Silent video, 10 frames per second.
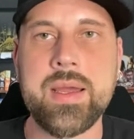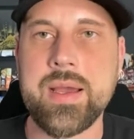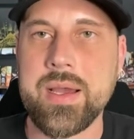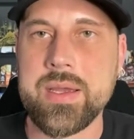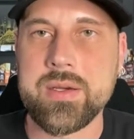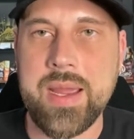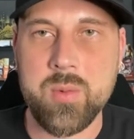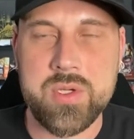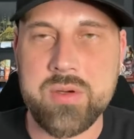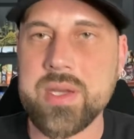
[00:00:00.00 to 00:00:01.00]
I
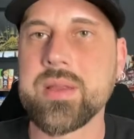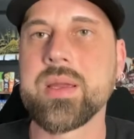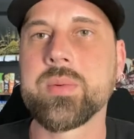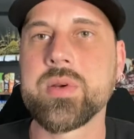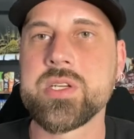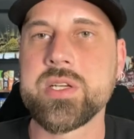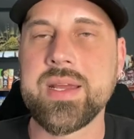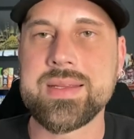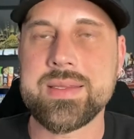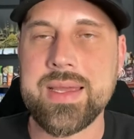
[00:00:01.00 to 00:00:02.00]
would greatly
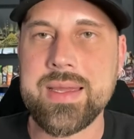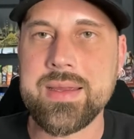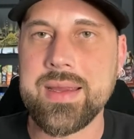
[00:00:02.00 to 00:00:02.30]
appreciate that.